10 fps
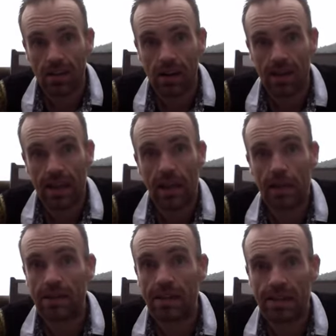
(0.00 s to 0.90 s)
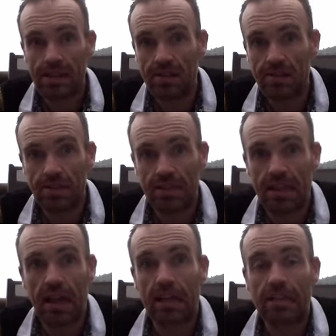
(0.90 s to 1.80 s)
and how you can
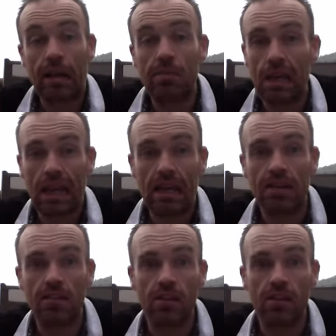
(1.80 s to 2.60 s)
start some things